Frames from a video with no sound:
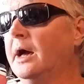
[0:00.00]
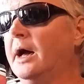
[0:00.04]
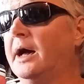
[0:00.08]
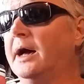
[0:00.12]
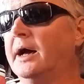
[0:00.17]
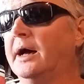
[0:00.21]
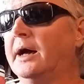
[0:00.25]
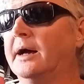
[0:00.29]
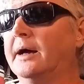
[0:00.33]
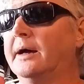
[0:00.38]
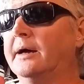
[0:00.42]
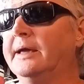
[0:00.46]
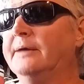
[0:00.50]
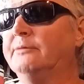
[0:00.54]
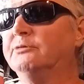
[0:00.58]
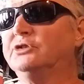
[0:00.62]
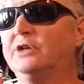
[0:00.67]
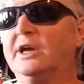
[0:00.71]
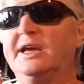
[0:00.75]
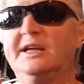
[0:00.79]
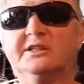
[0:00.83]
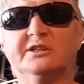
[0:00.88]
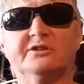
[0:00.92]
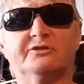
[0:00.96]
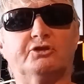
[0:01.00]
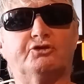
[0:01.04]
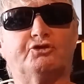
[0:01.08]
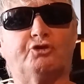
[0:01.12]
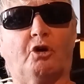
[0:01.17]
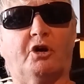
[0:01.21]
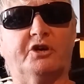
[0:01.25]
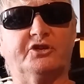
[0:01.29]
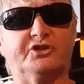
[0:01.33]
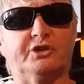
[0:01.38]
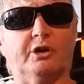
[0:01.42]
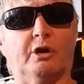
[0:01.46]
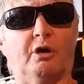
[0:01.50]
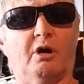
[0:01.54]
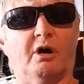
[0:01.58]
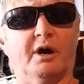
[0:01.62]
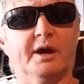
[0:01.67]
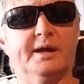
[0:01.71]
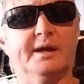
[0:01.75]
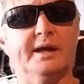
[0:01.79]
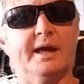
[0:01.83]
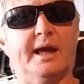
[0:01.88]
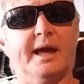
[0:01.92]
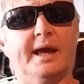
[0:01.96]
He did the Dry
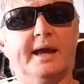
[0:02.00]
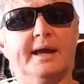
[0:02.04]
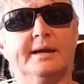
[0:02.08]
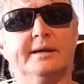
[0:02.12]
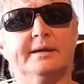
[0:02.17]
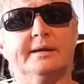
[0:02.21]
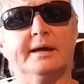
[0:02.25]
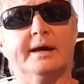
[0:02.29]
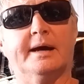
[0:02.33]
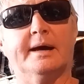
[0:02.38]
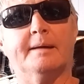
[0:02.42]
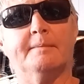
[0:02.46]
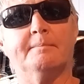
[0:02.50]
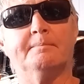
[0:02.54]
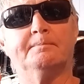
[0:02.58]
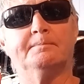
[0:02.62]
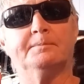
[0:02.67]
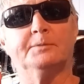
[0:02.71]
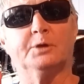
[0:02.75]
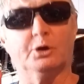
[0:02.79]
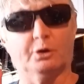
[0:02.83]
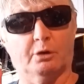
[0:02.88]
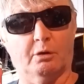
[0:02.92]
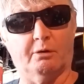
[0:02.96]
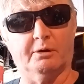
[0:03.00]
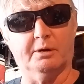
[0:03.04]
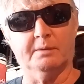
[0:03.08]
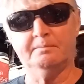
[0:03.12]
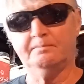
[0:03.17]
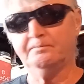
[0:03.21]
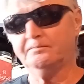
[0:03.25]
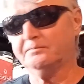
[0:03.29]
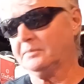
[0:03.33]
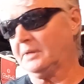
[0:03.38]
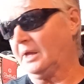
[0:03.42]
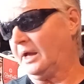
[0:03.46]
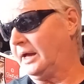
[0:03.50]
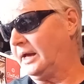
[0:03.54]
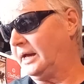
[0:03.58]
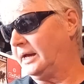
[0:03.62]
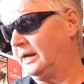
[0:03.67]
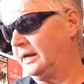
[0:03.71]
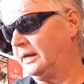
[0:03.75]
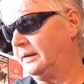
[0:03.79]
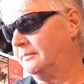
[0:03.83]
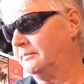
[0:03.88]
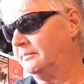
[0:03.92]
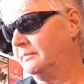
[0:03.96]
July, and good on
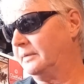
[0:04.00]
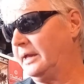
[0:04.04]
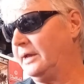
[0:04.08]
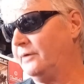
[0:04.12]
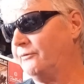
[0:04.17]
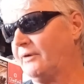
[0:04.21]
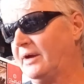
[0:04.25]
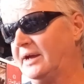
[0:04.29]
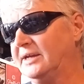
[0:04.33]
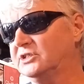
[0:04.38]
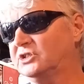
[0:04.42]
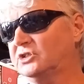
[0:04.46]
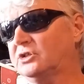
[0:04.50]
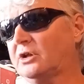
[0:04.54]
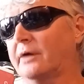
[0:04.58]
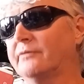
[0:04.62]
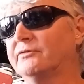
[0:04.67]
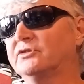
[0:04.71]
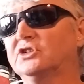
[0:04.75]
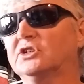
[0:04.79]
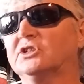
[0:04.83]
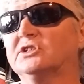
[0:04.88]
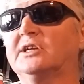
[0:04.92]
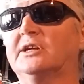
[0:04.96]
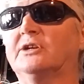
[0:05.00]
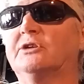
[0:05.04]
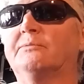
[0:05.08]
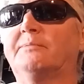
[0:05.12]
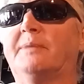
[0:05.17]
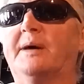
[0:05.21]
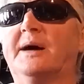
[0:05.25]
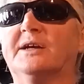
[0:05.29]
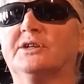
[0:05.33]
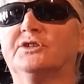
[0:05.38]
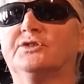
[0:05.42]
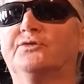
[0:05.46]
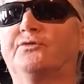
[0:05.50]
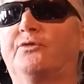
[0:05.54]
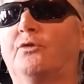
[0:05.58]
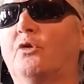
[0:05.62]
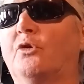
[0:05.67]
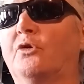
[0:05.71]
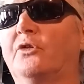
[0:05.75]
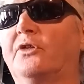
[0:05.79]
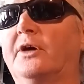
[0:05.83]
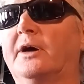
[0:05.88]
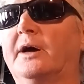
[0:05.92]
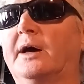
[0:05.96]
him. He raised over $600
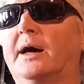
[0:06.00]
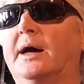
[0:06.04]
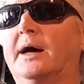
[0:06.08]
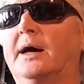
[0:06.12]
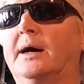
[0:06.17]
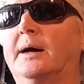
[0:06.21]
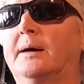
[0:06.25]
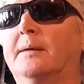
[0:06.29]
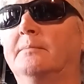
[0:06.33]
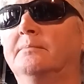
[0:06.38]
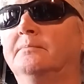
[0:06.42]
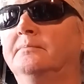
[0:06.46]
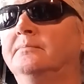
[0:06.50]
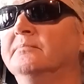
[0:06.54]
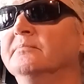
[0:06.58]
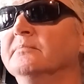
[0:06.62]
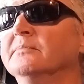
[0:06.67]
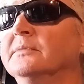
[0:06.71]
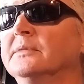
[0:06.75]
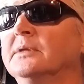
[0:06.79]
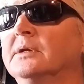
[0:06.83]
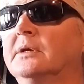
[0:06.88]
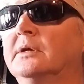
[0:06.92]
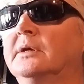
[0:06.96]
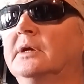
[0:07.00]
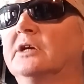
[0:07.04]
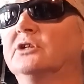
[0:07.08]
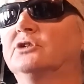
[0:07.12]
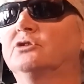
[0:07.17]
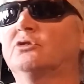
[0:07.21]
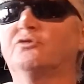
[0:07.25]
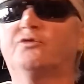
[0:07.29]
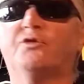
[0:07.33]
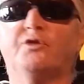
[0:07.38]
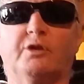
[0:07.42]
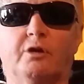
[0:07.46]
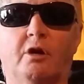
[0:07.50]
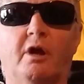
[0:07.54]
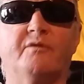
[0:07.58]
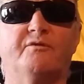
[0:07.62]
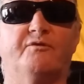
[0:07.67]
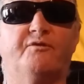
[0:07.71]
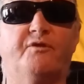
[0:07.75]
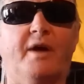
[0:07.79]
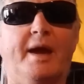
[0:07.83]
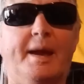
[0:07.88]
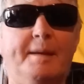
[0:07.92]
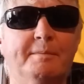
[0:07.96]
for the. This is for like
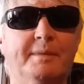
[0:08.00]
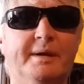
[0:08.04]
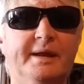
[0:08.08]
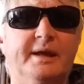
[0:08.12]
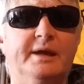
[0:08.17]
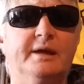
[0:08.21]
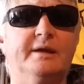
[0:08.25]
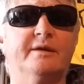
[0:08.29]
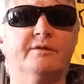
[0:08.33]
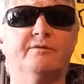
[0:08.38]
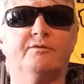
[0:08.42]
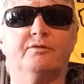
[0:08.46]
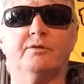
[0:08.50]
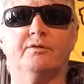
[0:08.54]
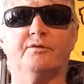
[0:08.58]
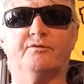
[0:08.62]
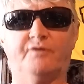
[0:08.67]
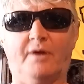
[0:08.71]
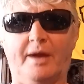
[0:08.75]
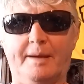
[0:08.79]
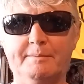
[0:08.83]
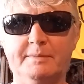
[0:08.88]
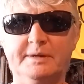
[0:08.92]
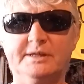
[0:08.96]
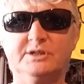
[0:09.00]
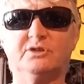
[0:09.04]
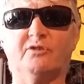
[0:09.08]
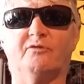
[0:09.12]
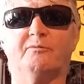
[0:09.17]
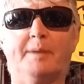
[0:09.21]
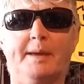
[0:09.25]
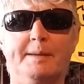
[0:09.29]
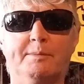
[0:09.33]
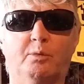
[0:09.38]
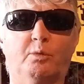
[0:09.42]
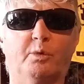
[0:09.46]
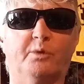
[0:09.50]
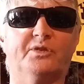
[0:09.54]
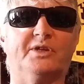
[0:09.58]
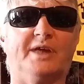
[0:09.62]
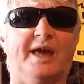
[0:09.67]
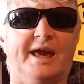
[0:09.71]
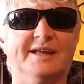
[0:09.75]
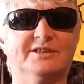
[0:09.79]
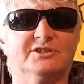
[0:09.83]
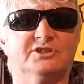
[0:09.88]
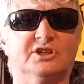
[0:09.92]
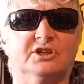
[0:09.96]
families of people with
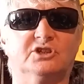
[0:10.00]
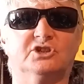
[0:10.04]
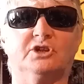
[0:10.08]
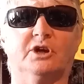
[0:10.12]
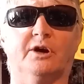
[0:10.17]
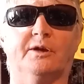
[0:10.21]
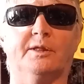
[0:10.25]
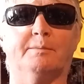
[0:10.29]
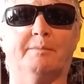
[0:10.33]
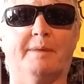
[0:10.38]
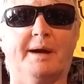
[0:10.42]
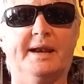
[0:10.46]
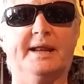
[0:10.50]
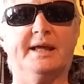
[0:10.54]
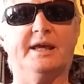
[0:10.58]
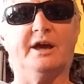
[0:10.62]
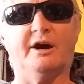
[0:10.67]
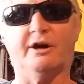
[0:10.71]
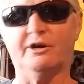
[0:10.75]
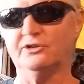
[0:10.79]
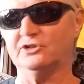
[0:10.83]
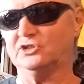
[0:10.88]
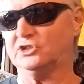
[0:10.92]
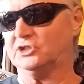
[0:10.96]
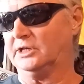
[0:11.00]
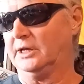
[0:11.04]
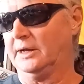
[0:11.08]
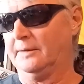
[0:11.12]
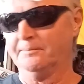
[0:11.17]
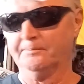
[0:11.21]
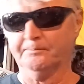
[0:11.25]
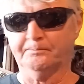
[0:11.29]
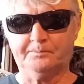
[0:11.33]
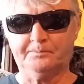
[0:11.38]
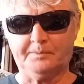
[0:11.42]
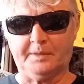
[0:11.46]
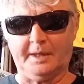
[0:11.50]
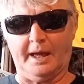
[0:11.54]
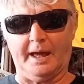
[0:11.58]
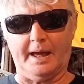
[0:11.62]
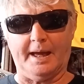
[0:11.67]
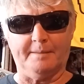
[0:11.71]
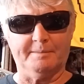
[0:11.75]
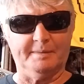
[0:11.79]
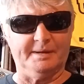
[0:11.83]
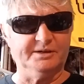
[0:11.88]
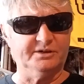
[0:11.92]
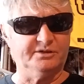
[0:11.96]
cancer. So the money goes
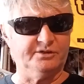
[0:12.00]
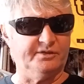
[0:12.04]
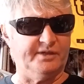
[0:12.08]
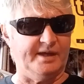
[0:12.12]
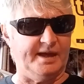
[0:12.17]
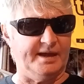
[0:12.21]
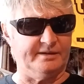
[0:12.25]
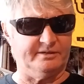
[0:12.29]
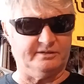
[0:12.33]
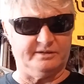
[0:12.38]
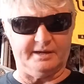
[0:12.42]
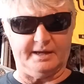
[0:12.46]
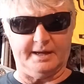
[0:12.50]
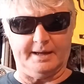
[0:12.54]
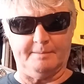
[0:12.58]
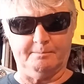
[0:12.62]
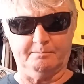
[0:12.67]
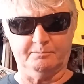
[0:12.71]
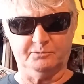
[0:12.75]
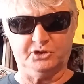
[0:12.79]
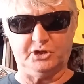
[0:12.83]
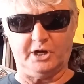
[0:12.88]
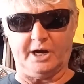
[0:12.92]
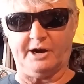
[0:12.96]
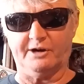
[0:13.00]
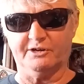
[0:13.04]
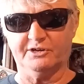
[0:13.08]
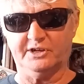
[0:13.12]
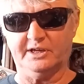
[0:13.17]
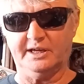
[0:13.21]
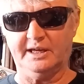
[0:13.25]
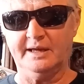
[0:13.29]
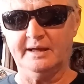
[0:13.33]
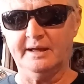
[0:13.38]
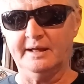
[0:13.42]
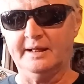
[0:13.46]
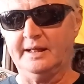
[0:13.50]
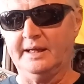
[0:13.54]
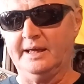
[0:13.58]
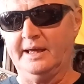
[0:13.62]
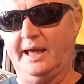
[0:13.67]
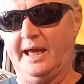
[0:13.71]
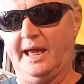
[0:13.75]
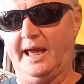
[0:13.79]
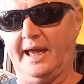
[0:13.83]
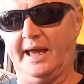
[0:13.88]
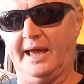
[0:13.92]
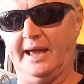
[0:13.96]
into that charity,
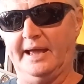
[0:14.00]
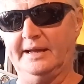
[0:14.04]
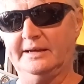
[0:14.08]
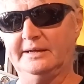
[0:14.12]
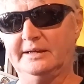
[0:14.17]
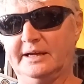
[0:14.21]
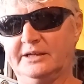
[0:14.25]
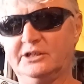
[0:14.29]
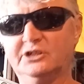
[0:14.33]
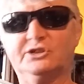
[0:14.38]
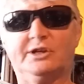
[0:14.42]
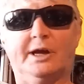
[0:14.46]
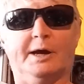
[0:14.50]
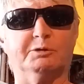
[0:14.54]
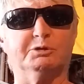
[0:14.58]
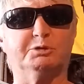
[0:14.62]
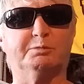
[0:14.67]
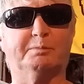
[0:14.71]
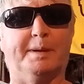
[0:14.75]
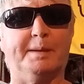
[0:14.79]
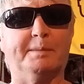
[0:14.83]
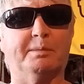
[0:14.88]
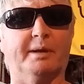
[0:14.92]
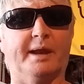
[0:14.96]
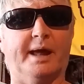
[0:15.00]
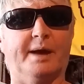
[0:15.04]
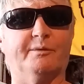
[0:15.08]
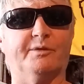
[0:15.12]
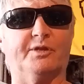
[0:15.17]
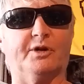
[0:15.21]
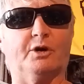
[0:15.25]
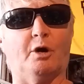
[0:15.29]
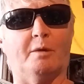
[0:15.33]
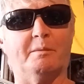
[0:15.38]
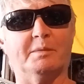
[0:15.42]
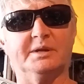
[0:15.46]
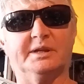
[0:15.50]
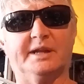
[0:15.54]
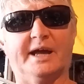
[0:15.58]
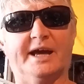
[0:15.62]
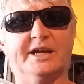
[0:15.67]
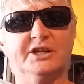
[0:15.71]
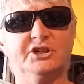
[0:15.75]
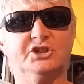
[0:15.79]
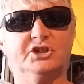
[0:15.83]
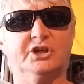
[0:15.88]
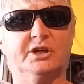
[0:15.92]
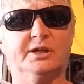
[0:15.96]
and just helps people out with
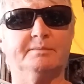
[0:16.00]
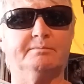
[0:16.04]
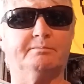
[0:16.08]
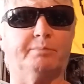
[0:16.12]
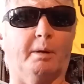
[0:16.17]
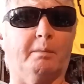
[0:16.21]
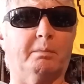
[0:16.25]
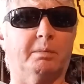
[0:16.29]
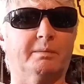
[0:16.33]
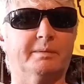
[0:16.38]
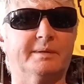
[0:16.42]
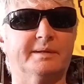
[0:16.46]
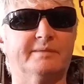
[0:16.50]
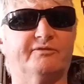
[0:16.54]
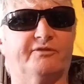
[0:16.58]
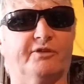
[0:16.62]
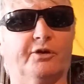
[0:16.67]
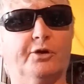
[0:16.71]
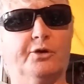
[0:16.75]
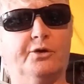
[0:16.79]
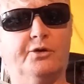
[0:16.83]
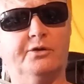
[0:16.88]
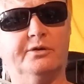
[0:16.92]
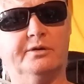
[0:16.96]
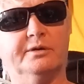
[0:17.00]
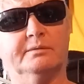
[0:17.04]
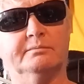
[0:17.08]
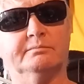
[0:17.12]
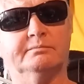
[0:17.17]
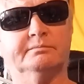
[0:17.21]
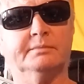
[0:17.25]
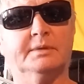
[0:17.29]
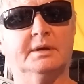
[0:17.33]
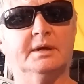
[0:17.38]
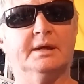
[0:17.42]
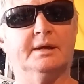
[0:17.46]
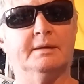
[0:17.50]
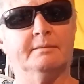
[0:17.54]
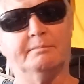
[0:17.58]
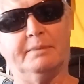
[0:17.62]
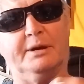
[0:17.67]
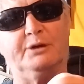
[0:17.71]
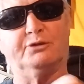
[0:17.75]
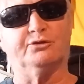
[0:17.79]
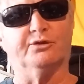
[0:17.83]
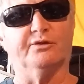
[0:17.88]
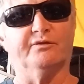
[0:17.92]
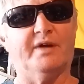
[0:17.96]
accommodation, probably food and
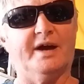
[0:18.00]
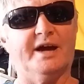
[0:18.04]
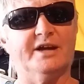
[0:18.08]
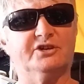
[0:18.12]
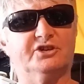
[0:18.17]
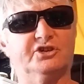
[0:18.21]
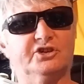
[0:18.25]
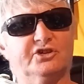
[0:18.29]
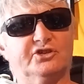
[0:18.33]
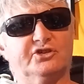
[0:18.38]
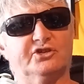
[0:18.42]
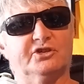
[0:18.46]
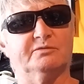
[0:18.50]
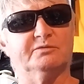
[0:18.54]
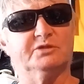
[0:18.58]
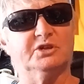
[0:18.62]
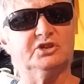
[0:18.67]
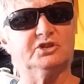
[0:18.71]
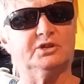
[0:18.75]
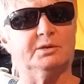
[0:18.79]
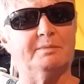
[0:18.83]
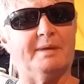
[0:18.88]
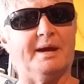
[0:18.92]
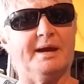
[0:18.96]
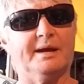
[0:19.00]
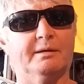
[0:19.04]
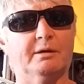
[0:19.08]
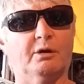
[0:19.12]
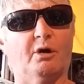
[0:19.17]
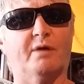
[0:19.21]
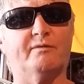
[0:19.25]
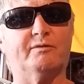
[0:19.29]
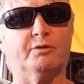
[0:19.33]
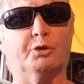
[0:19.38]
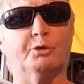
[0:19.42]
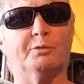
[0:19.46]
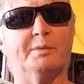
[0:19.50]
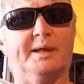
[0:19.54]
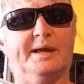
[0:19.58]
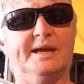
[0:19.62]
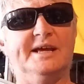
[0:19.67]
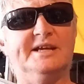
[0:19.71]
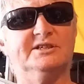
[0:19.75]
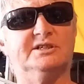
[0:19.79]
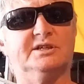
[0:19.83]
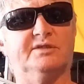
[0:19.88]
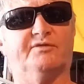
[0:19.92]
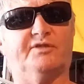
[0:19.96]
petrol vouchers, and just to make life a little bit
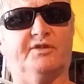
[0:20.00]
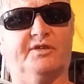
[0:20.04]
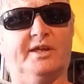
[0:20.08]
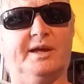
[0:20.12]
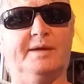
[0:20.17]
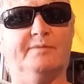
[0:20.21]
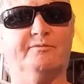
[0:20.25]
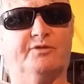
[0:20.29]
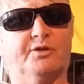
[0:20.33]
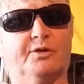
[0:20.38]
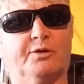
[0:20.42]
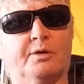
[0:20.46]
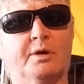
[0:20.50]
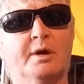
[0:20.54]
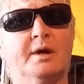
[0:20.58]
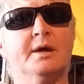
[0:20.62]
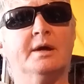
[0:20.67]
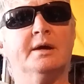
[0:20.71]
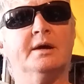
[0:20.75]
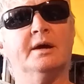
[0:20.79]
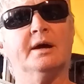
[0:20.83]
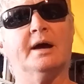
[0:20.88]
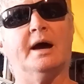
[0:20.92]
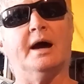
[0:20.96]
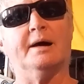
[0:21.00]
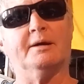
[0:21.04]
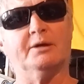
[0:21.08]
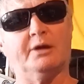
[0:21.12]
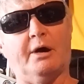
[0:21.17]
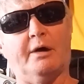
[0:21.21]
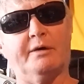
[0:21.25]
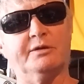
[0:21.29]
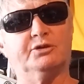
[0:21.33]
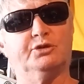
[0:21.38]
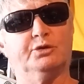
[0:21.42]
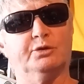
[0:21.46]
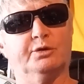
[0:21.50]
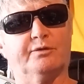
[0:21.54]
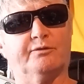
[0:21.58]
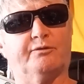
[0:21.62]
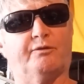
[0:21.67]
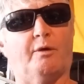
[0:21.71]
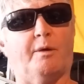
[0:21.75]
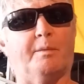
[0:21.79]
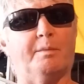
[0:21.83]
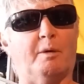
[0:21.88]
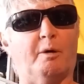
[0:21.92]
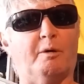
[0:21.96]
easier for them for going to and
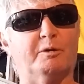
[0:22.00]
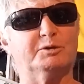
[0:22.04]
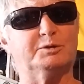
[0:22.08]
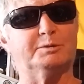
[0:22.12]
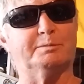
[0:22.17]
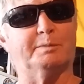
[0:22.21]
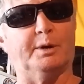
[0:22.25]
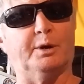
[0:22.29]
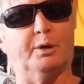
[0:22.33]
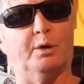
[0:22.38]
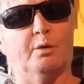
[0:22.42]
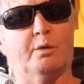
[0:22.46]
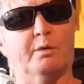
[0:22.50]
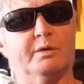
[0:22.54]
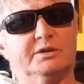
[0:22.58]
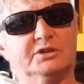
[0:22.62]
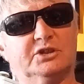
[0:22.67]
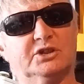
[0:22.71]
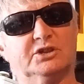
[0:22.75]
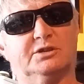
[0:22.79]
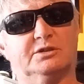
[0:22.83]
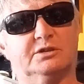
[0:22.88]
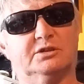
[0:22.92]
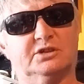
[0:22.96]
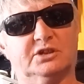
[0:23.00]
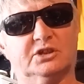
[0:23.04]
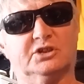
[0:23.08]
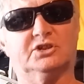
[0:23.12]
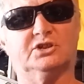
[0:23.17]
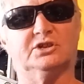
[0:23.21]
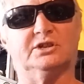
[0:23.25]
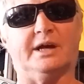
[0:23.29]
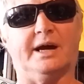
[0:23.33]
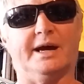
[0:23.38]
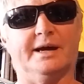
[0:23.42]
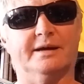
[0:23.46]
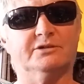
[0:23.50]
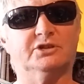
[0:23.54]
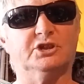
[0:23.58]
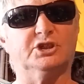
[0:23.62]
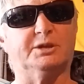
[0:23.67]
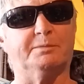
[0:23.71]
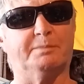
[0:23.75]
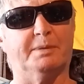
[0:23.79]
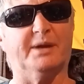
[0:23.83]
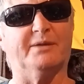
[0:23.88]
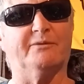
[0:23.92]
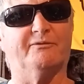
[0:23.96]
from the hospital, and just a
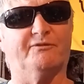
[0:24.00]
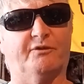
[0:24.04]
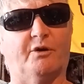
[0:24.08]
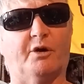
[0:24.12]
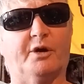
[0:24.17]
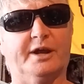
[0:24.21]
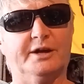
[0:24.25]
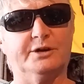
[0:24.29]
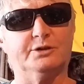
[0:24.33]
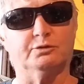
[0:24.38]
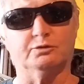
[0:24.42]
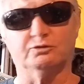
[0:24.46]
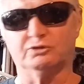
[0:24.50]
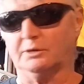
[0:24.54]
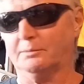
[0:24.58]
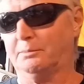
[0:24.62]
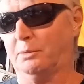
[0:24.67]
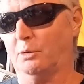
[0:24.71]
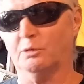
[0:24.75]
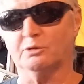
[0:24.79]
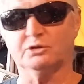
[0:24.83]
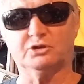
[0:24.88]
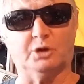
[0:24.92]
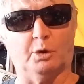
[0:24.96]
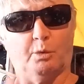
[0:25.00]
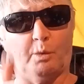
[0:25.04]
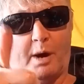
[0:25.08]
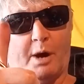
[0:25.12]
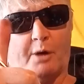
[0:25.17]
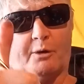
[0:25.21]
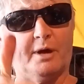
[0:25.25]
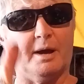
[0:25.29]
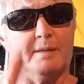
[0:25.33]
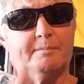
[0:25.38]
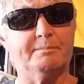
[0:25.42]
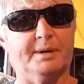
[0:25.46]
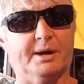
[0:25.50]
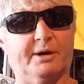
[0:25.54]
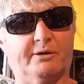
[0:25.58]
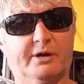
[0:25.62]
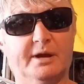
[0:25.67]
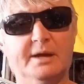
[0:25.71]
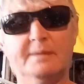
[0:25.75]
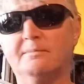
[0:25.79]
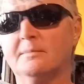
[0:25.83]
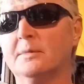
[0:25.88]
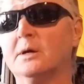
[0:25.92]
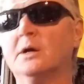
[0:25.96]
bit of financial support. So well done,
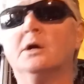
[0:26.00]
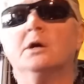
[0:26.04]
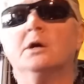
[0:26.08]
Perry,